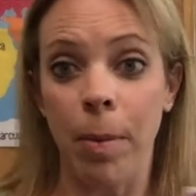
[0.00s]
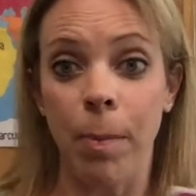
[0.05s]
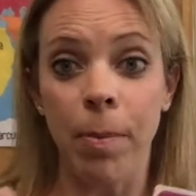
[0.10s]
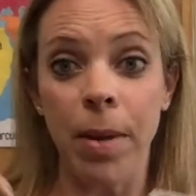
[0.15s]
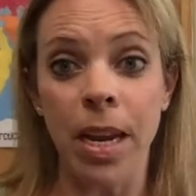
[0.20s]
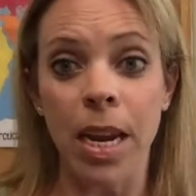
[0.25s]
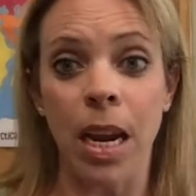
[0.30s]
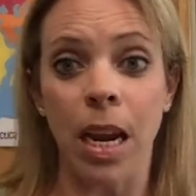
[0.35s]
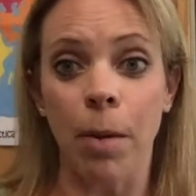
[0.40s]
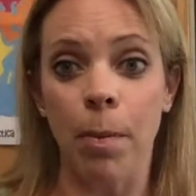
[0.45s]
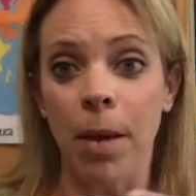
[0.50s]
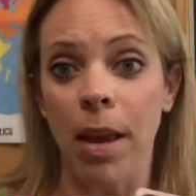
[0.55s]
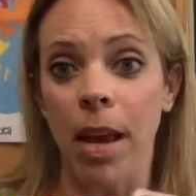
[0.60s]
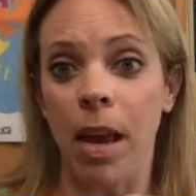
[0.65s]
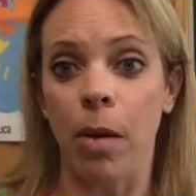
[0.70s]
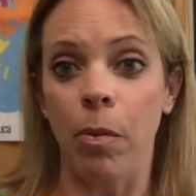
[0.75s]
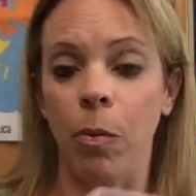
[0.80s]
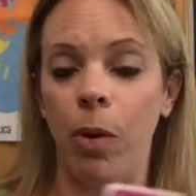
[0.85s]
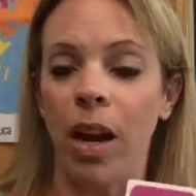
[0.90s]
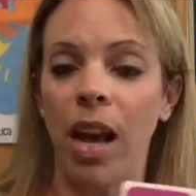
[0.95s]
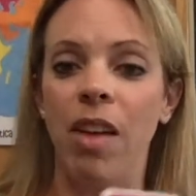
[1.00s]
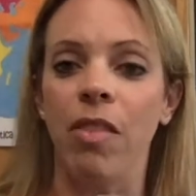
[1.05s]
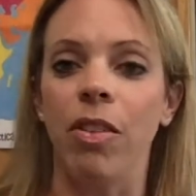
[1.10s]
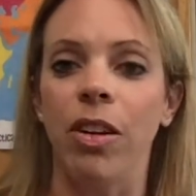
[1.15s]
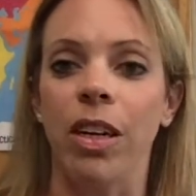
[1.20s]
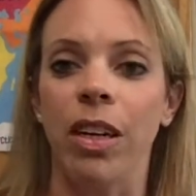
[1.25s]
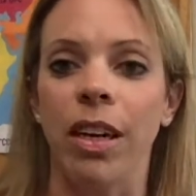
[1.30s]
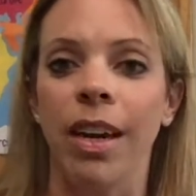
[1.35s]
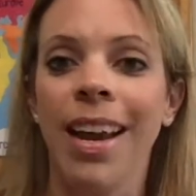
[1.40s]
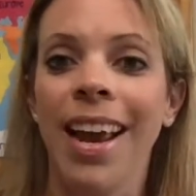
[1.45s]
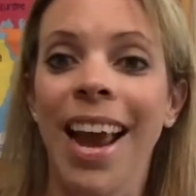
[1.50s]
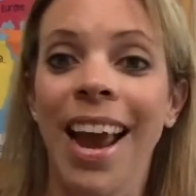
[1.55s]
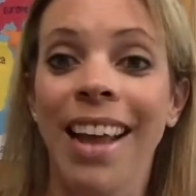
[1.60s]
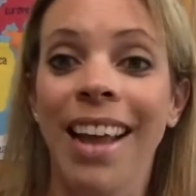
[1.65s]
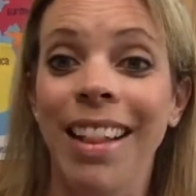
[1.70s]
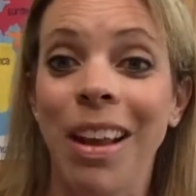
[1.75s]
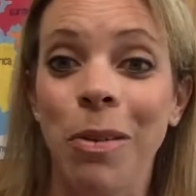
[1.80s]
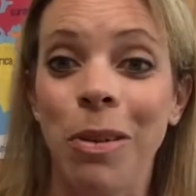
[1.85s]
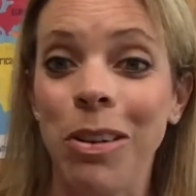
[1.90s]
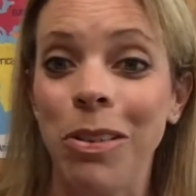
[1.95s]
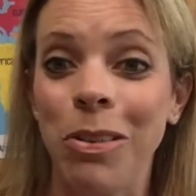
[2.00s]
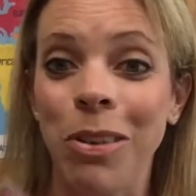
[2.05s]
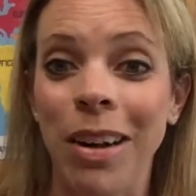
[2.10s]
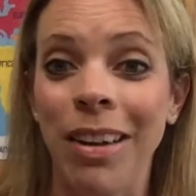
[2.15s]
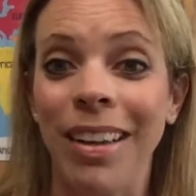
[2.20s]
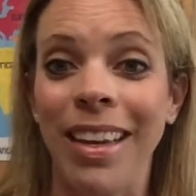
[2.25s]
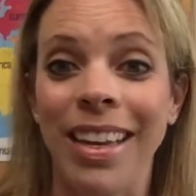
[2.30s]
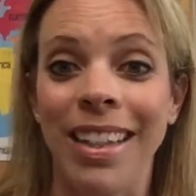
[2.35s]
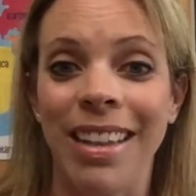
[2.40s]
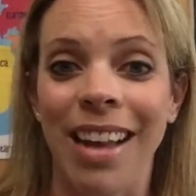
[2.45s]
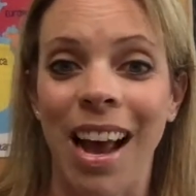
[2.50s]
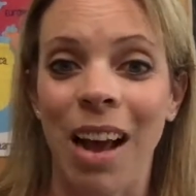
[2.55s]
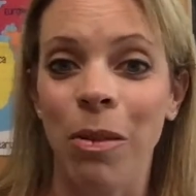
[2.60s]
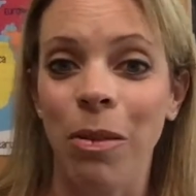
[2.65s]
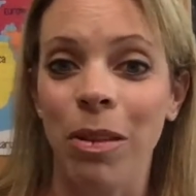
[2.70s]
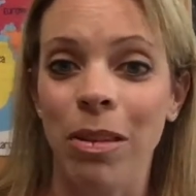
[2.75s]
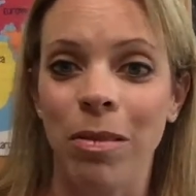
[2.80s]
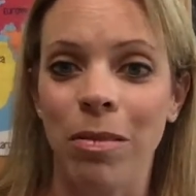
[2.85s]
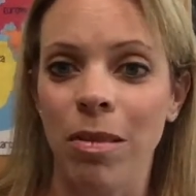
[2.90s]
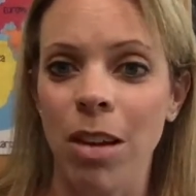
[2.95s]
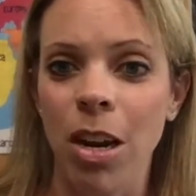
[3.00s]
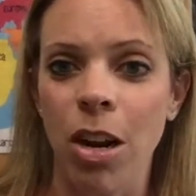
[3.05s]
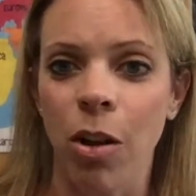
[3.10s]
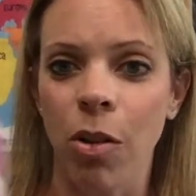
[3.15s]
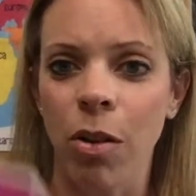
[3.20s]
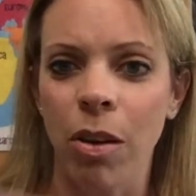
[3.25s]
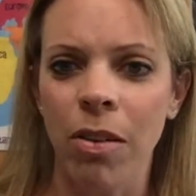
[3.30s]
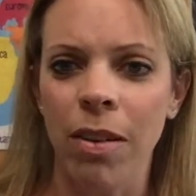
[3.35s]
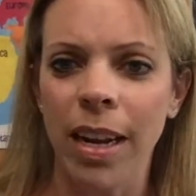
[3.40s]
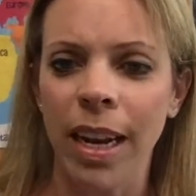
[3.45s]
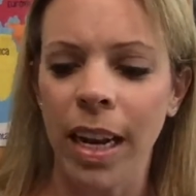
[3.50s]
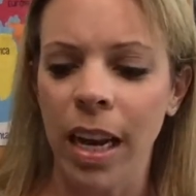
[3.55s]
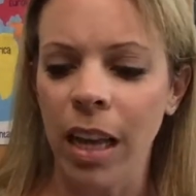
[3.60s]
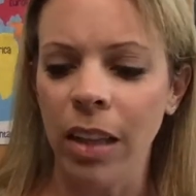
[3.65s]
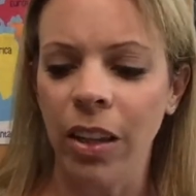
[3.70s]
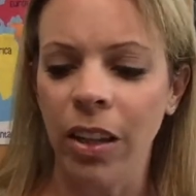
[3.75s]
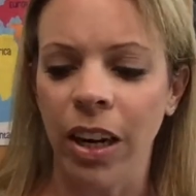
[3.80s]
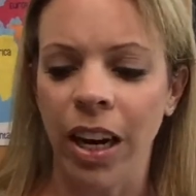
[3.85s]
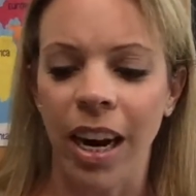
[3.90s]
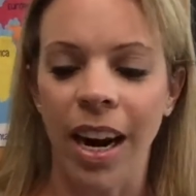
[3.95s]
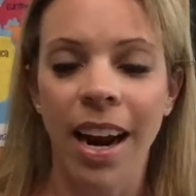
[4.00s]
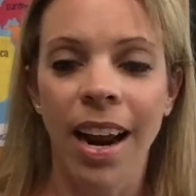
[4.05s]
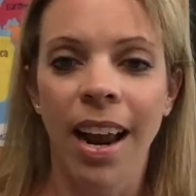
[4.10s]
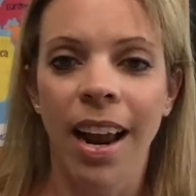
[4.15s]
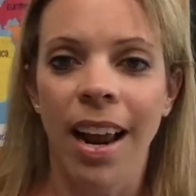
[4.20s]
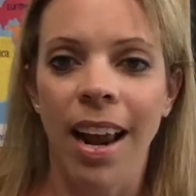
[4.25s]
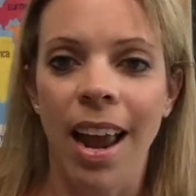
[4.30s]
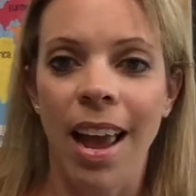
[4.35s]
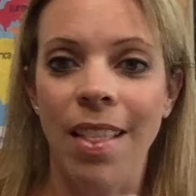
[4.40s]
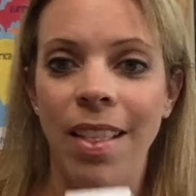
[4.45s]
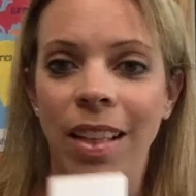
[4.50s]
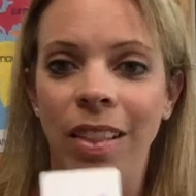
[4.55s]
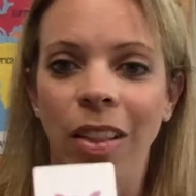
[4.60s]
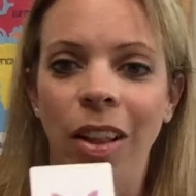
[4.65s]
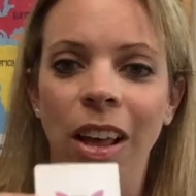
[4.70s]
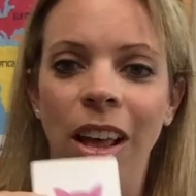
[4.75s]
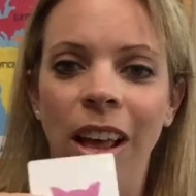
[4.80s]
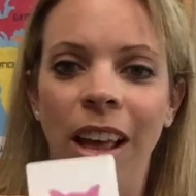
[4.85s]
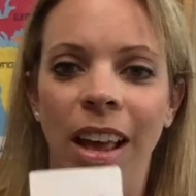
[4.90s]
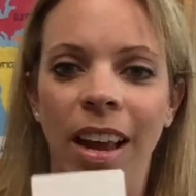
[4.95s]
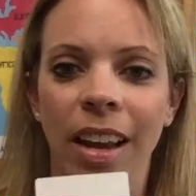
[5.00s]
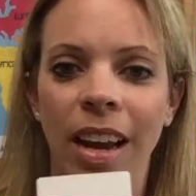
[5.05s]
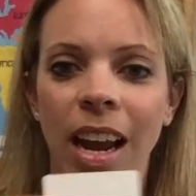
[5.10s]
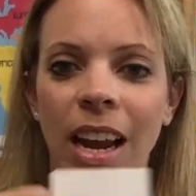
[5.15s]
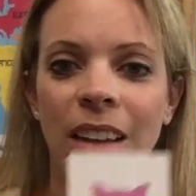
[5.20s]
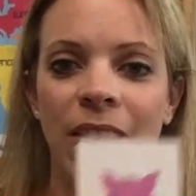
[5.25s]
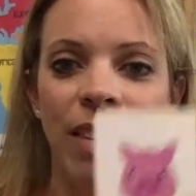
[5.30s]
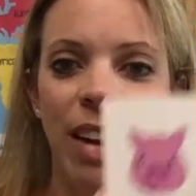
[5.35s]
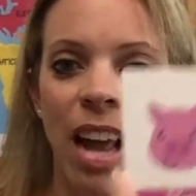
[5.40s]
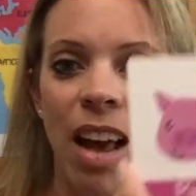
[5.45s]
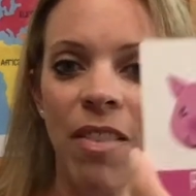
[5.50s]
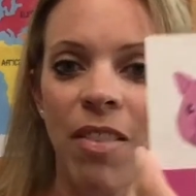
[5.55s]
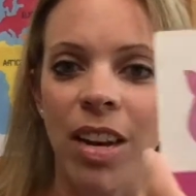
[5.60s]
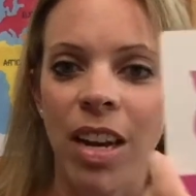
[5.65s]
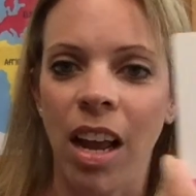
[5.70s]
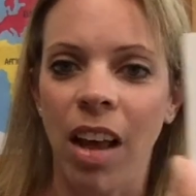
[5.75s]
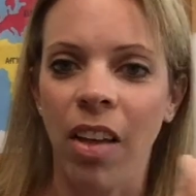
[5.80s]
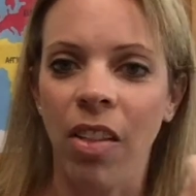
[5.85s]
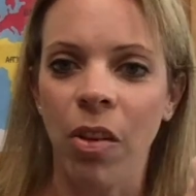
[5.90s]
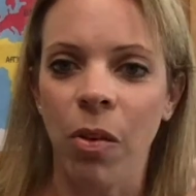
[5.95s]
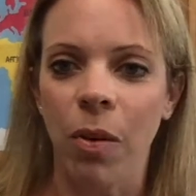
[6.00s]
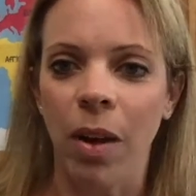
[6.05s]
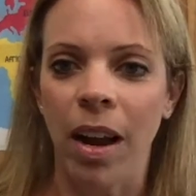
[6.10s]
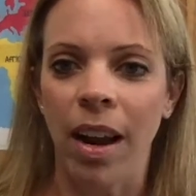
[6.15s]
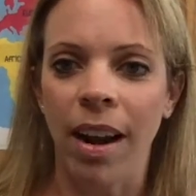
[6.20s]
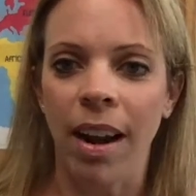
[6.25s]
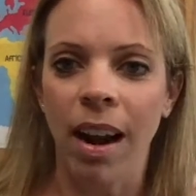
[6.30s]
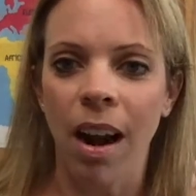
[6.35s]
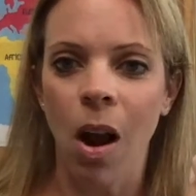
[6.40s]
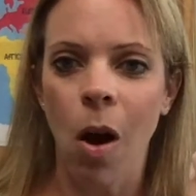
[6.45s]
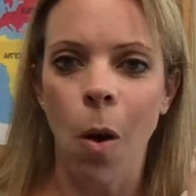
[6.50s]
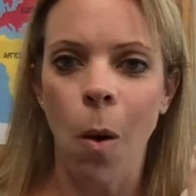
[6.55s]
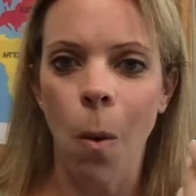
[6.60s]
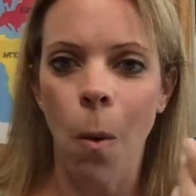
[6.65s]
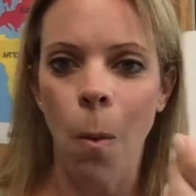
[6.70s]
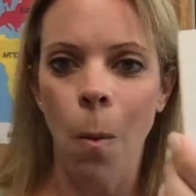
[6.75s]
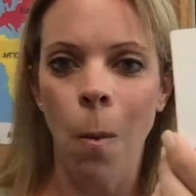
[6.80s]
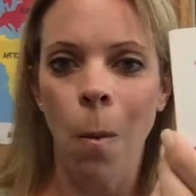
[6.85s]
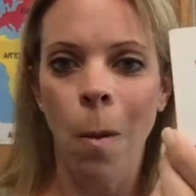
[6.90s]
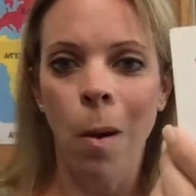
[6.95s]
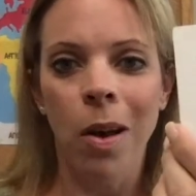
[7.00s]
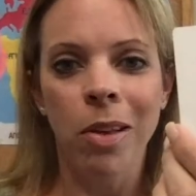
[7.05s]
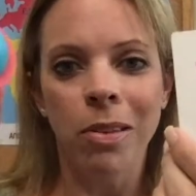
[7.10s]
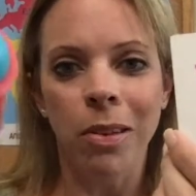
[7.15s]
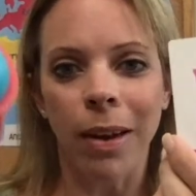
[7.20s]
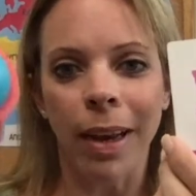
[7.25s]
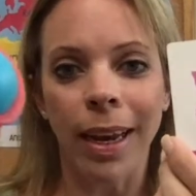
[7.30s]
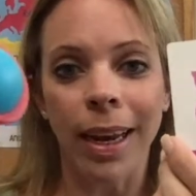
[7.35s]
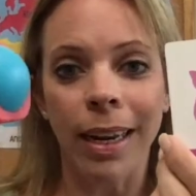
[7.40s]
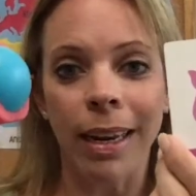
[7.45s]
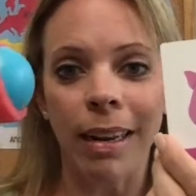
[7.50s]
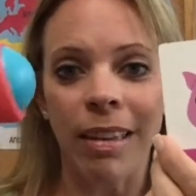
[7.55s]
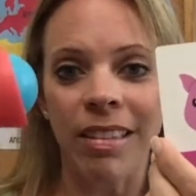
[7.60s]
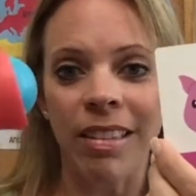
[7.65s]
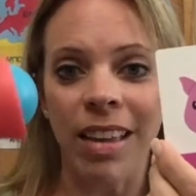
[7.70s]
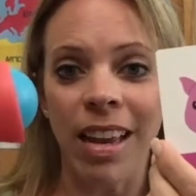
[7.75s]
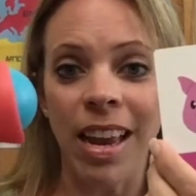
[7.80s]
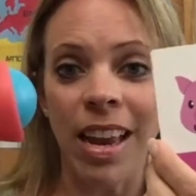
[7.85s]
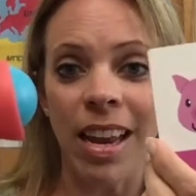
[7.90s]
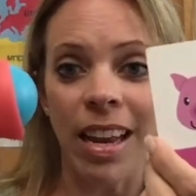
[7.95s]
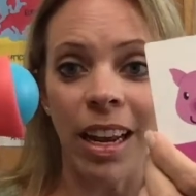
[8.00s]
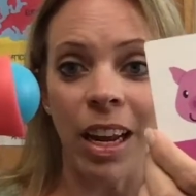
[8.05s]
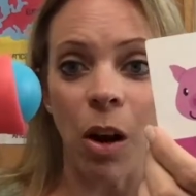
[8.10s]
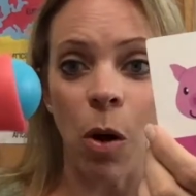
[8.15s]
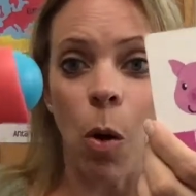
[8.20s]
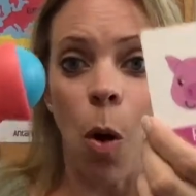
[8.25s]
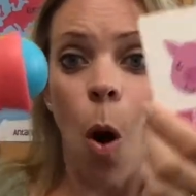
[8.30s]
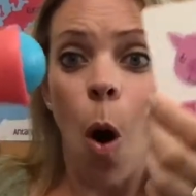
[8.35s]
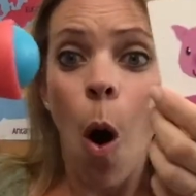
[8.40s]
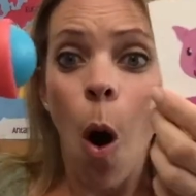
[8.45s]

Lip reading: pink, whatever, and they weren't struggling, I would, throw in a color. And then look, I even have another one. So I could extend and go,